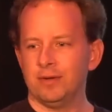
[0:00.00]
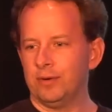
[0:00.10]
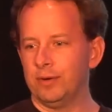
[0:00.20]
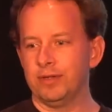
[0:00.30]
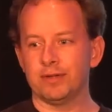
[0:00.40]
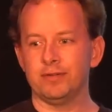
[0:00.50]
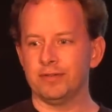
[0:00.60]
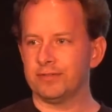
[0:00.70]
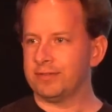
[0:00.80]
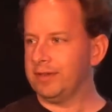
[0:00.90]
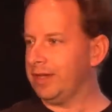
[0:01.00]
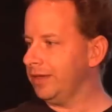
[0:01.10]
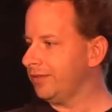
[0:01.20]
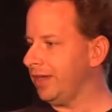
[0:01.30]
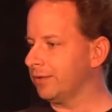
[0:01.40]
Or you can just uh,
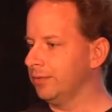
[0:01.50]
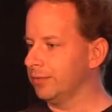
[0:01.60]
tackle